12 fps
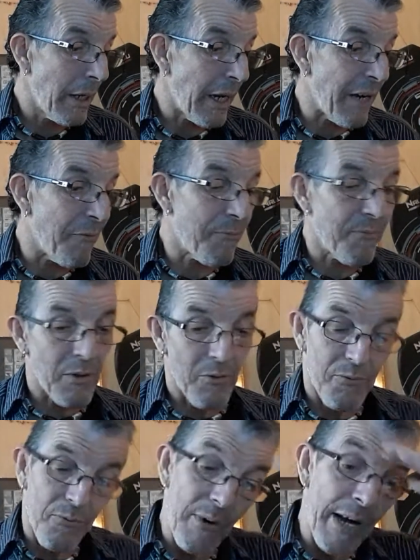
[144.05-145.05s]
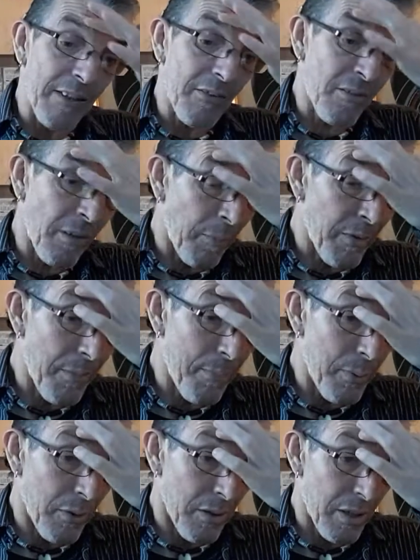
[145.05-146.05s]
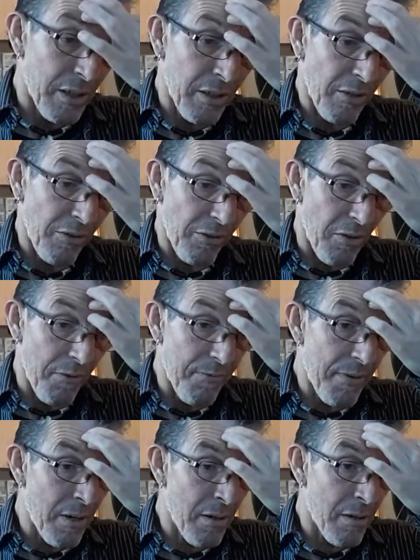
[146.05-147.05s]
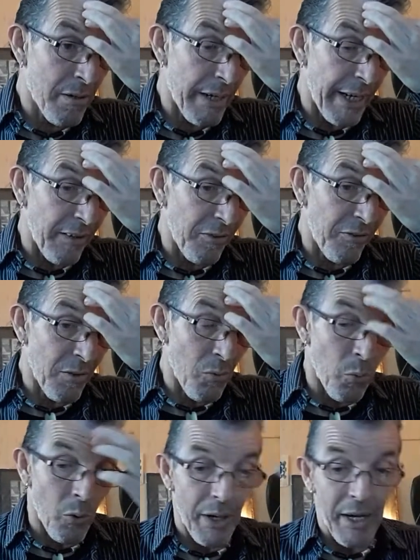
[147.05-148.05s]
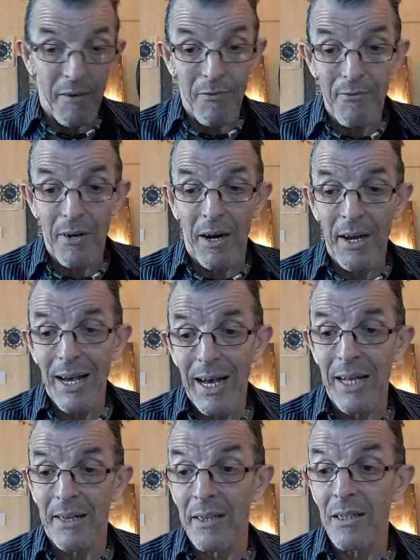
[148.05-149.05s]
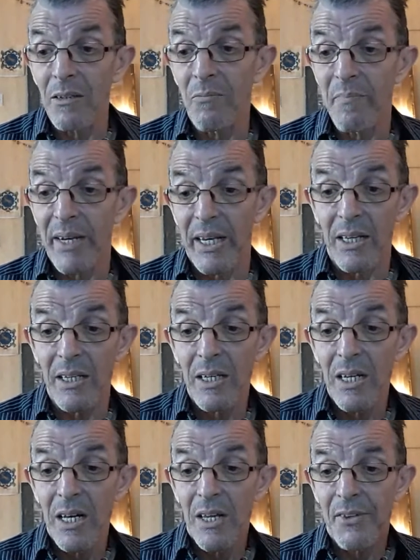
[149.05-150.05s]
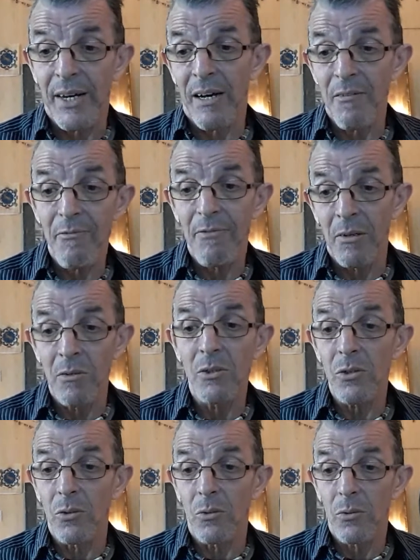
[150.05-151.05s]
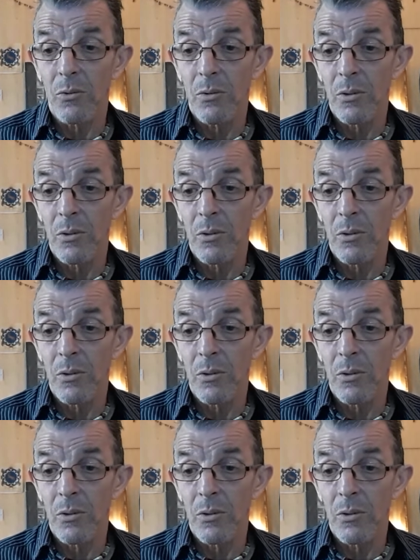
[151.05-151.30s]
if you've read some of the book so far, it's the what if I hadn't have made that phone call